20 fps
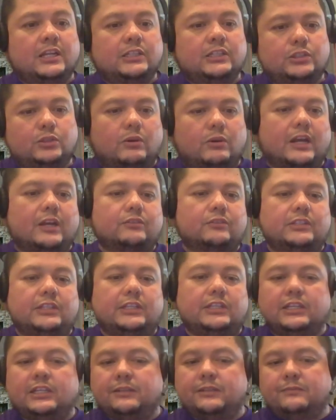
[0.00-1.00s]
throughout
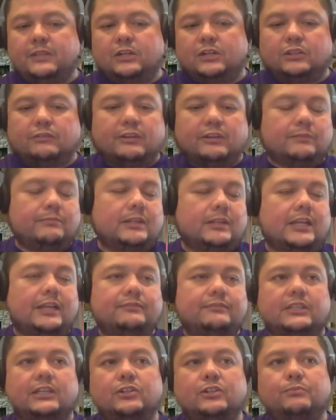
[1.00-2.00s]
the development
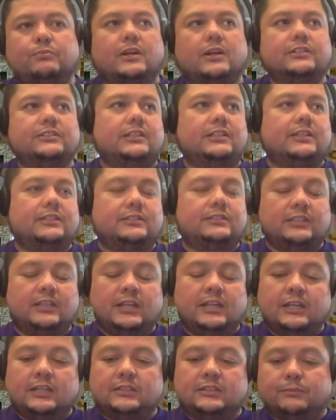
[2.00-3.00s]
lifecycle process,
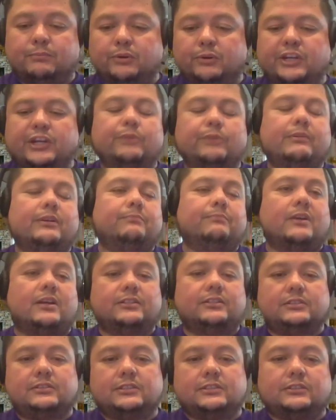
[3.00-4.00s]
the procurement
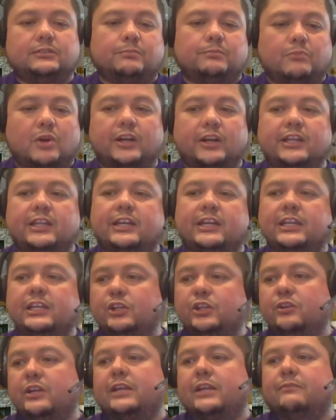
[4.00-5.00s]
process, marketing,
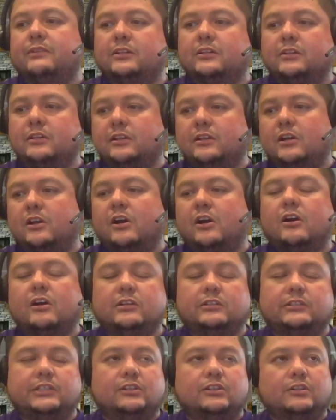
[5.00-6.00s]
you name it.
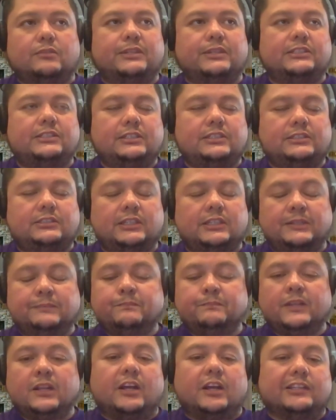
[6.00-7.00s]
All the business,
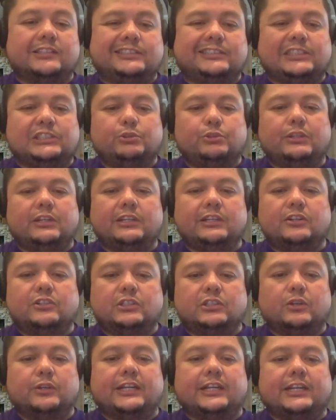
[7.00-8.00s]
all the C-suite leaders
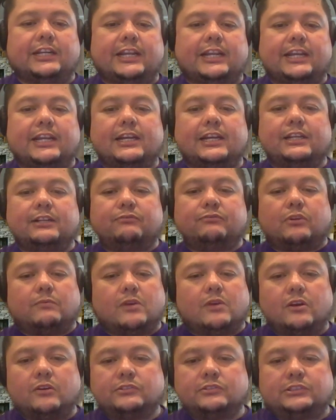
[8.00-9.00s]
are looking at AI from
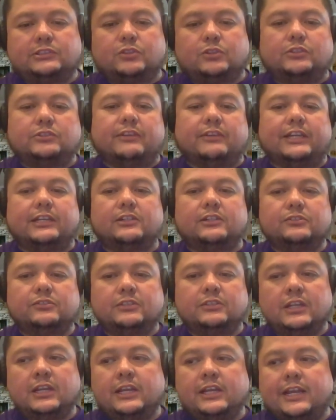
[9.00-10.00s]
all sorts of angles,
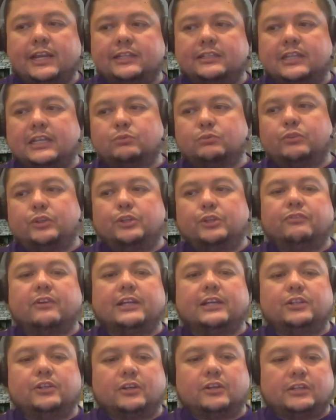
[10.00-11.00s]
and that's where you
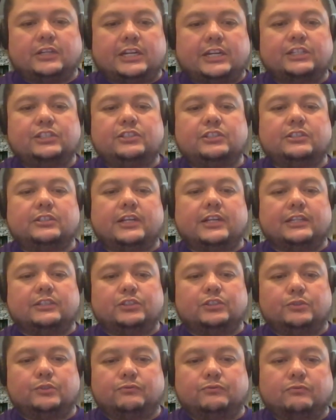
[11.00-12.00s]
find your niche
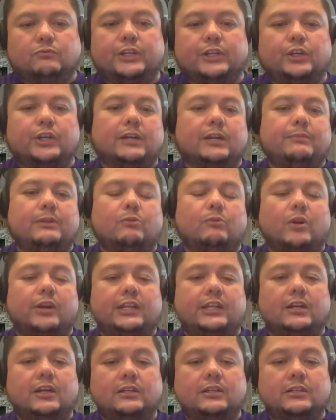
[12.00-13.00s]
into what you're going to be
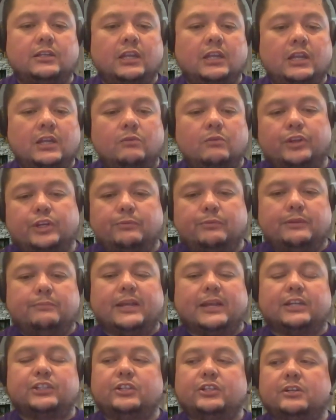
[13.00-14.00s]
working on, what you're be
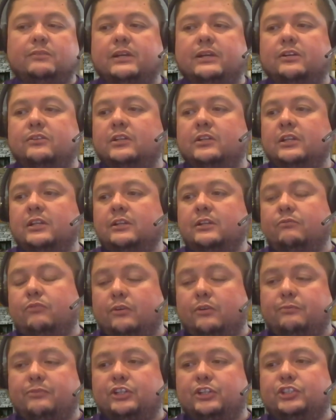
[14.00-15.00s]
passionate about
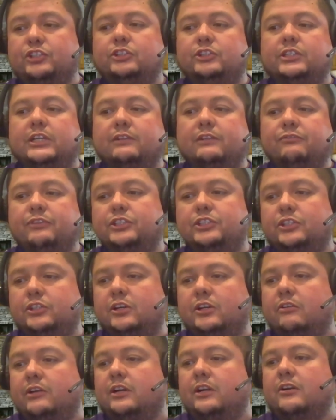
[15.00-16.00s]
for a future job, future
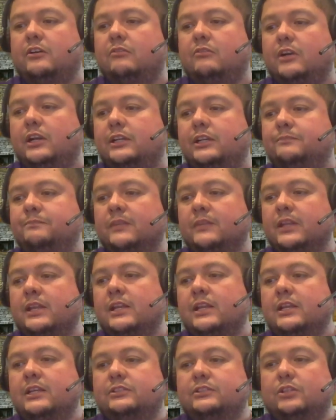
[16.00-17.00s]
career, right?
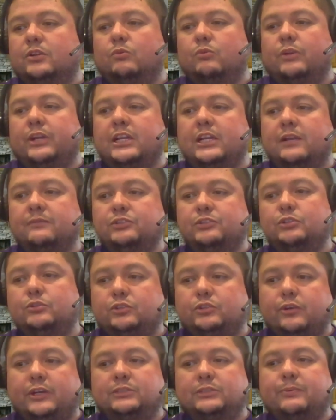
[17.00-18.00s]
So when it comes to
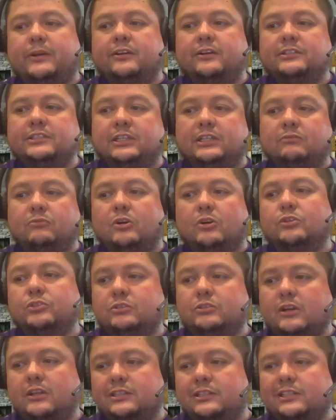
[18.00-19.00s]
transparency and roles
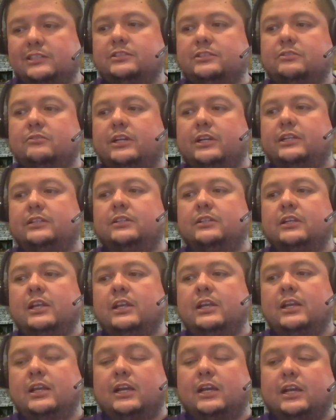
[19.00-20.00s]
around this, right?
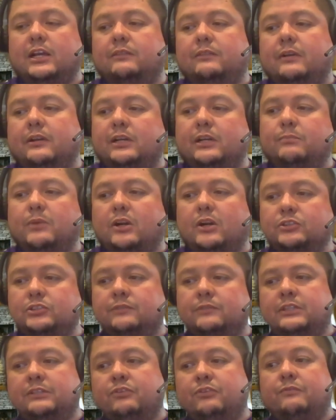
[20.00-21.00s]
I'm going to borrow
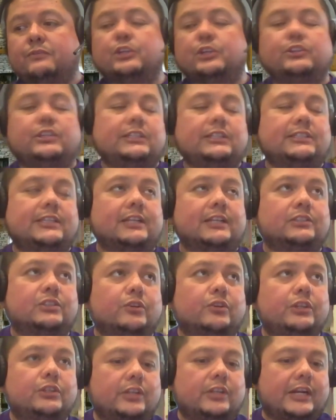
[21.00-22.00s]
something from UT San
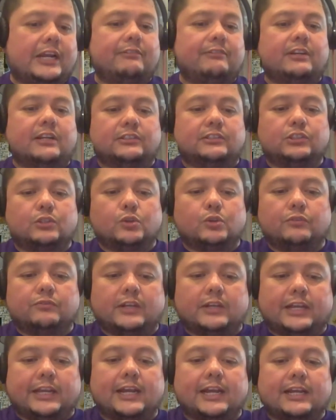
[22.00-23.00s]
Antonio. They're having a school of
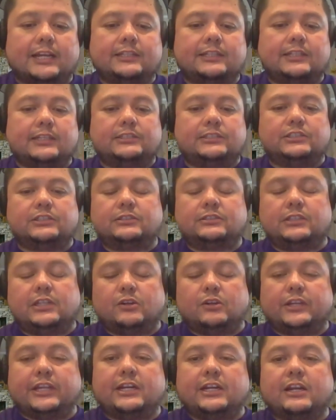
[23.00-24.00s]
AI that's just,
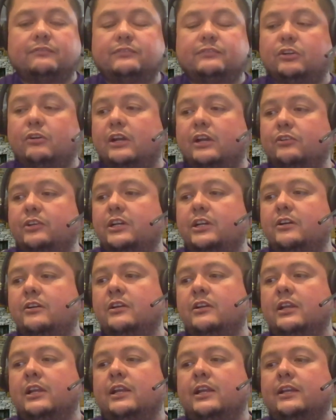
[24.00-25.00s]
getting off the ground here.
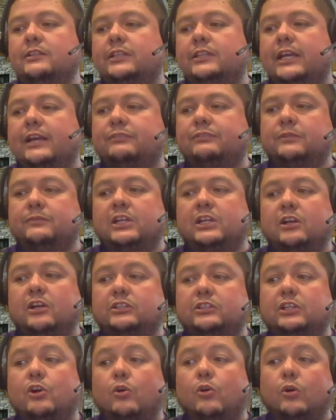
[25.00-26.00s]
They have something called
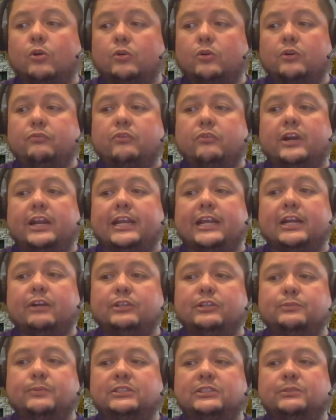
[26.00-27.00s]
the cohort for AI
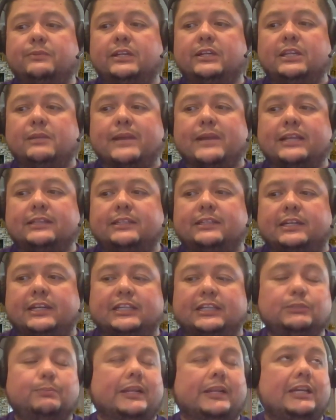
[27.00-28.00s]
responsibility mandate,
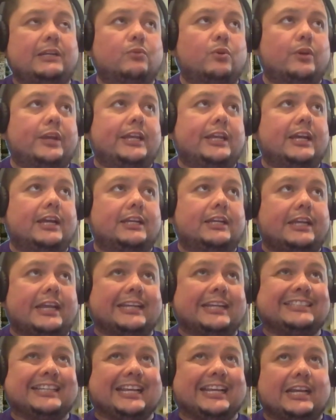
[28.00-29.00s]
explainable AI,
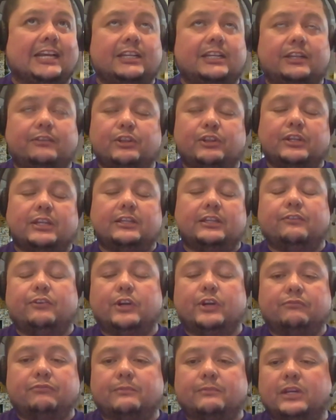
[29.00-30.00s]
XAI, if you're
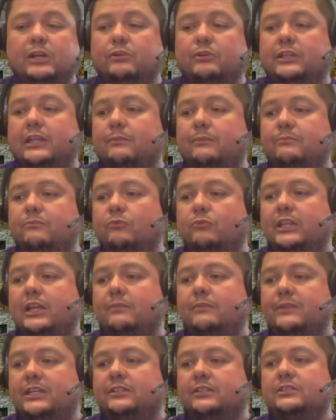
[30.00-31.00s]
not familiar with that, what
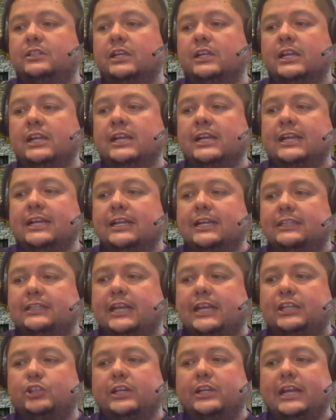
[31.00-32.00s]
that means. They
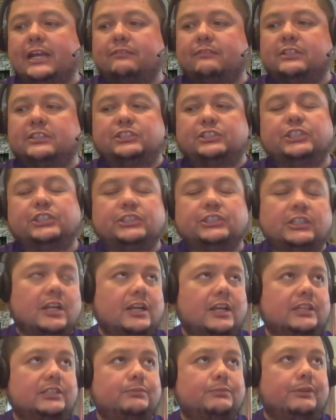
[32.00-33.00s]
actually have the decision
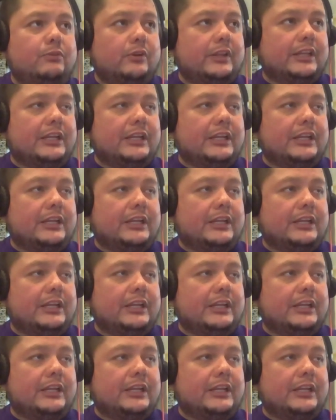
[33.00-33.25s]
logs before they